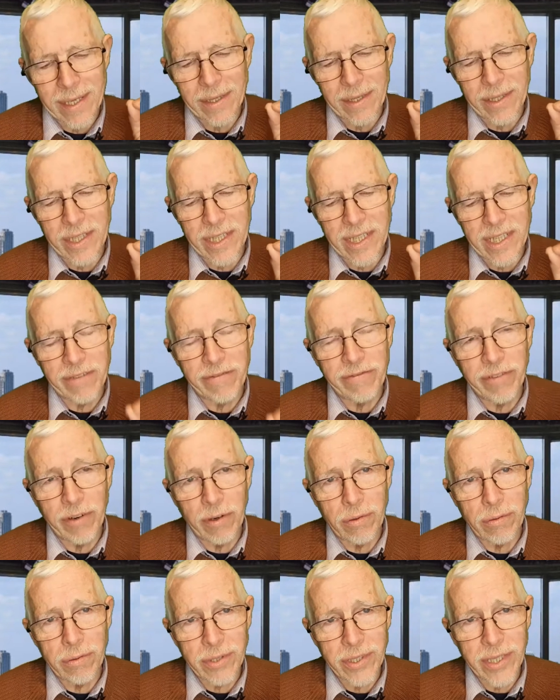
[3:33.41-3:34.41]
The
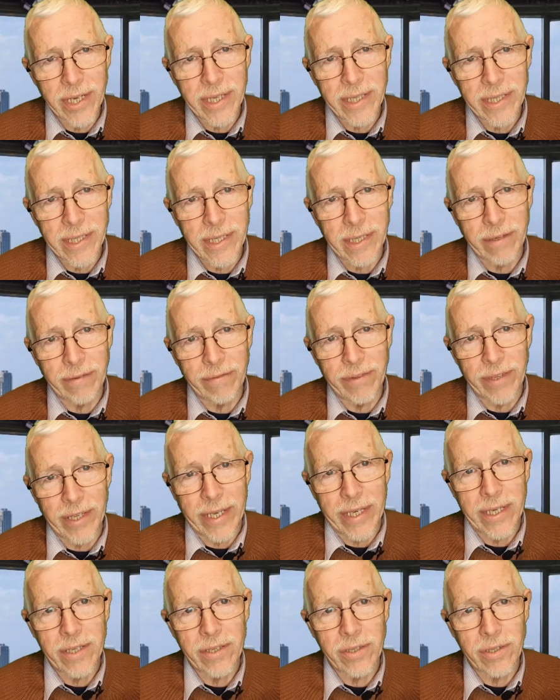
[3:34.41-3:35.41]
default setting of
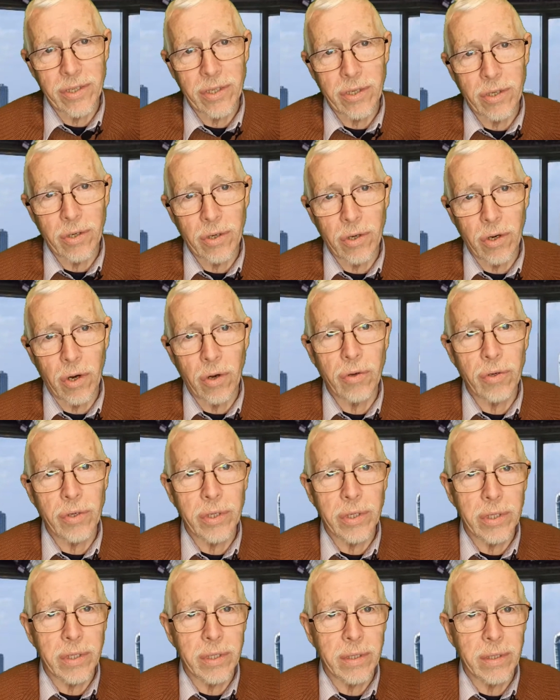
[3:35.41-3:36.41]
these
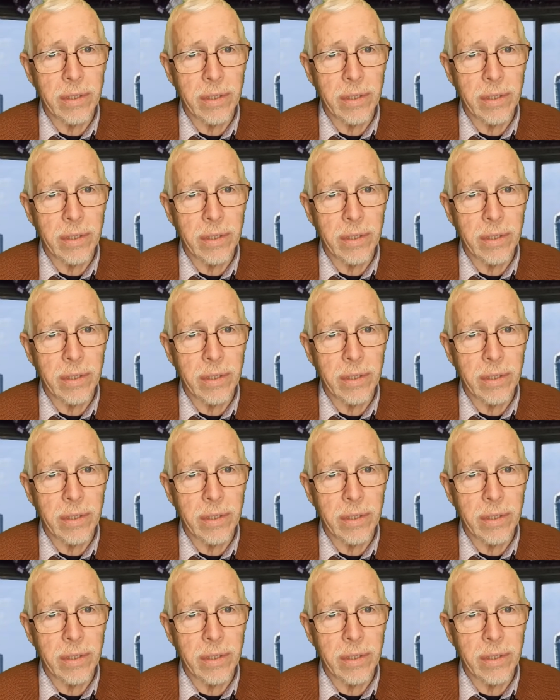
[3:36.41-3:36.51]
on